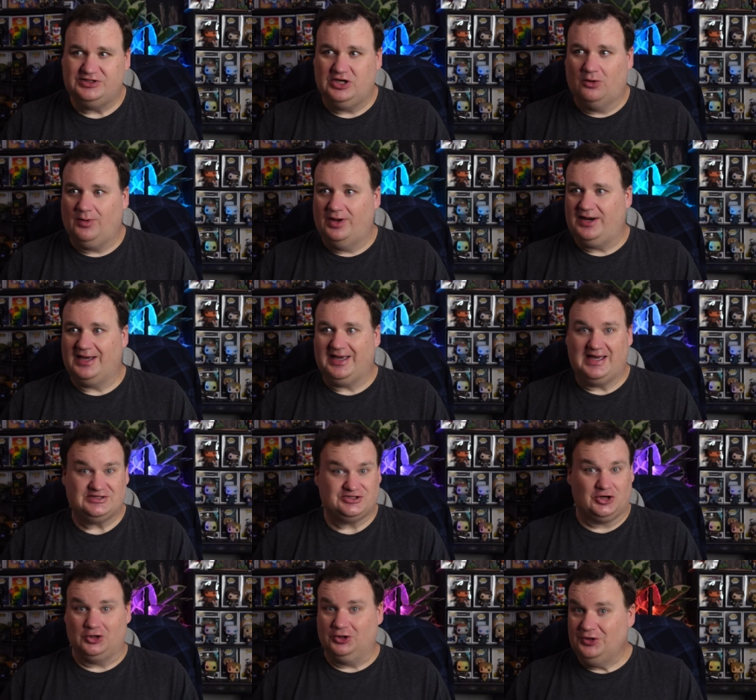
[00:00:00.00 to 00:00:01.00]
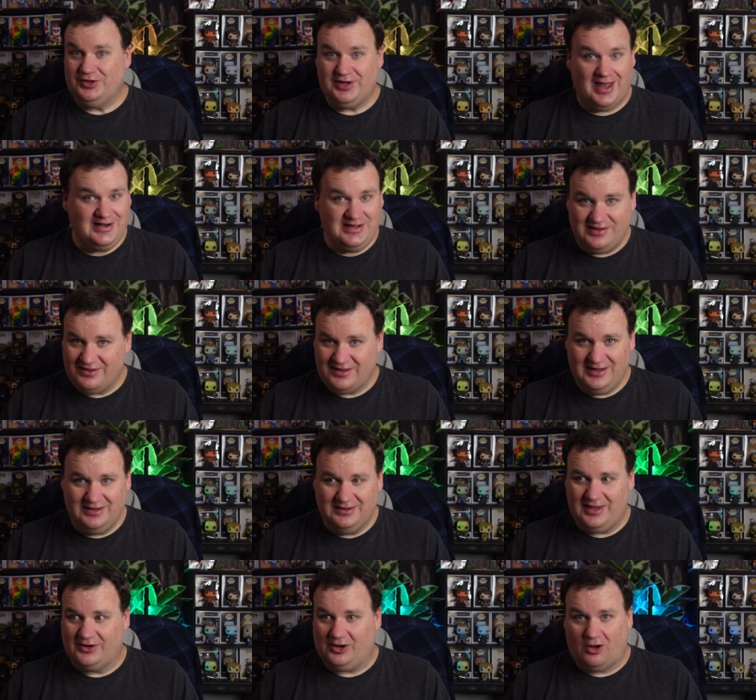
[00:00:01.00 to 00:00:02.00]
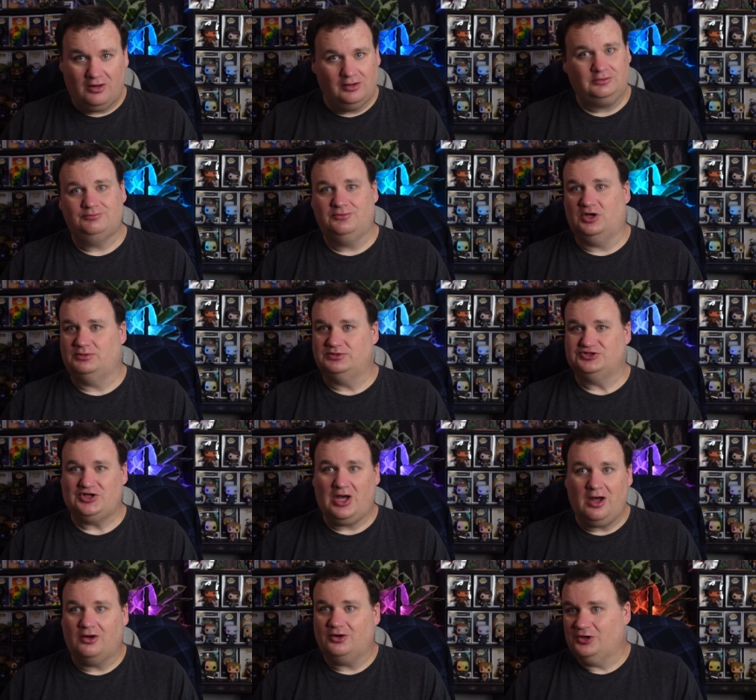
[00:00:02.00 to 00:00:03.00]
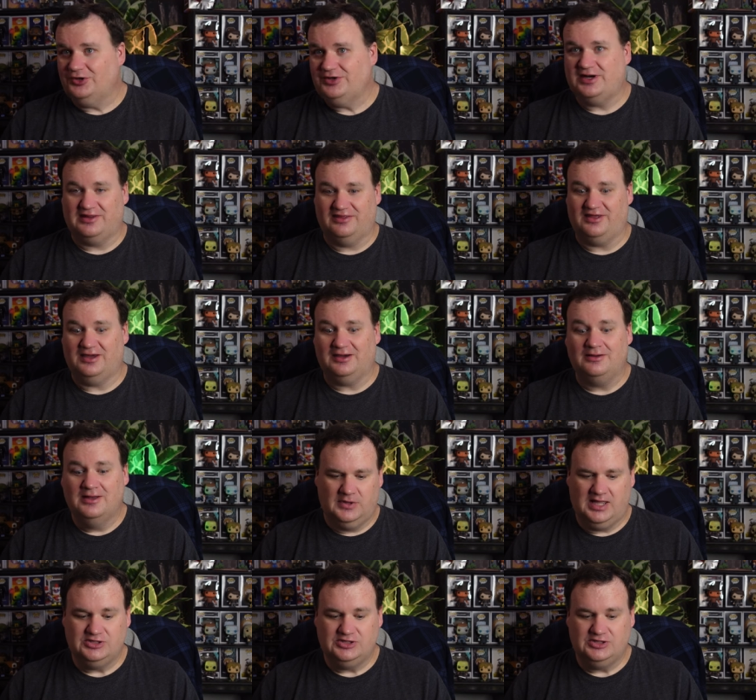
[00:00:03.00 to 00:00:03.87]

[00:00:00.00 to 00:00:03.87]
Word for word: No one, I guess, heard anything at all. No one saw, heard anything.